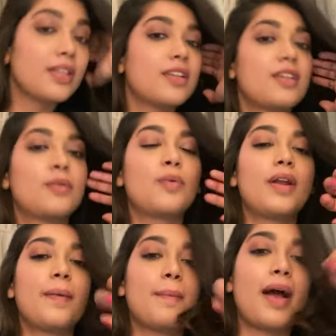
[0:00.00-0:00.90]
I mean,
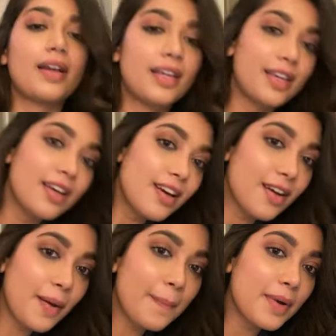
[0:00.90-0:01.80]
when I'm back
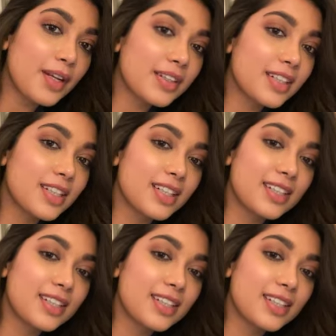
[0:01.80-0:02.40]
here, but